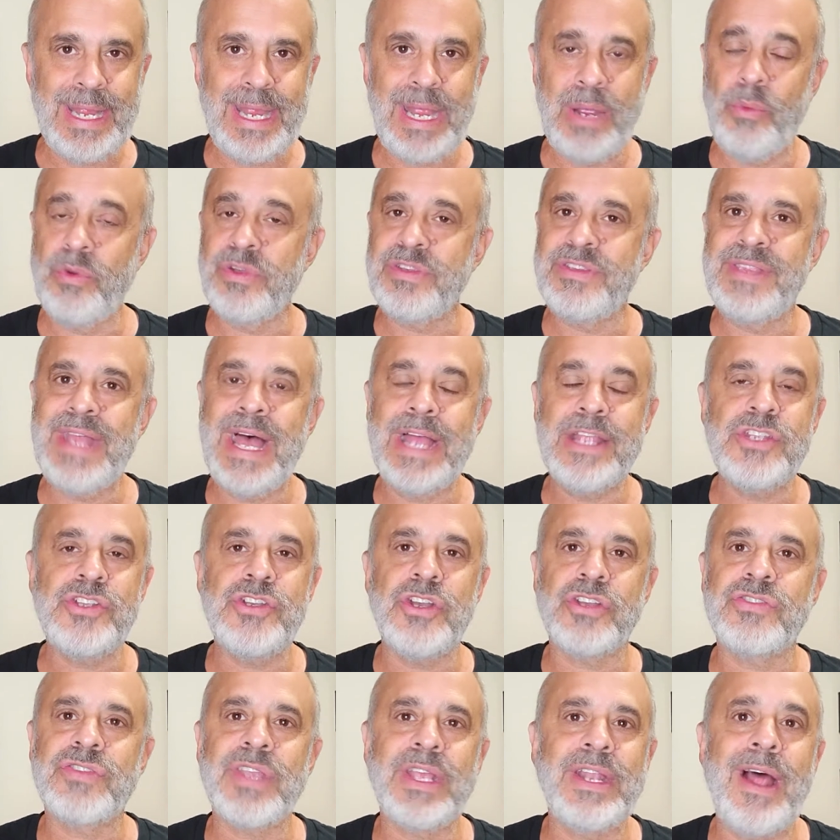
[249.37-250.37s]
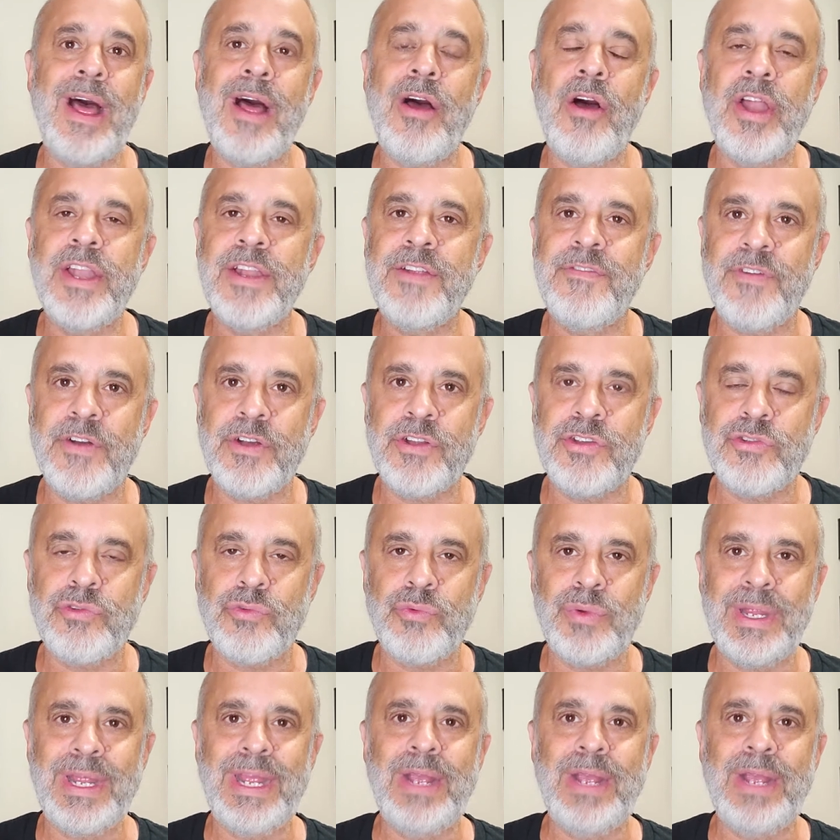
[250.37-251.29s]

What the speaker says: It was not just in our anniversary.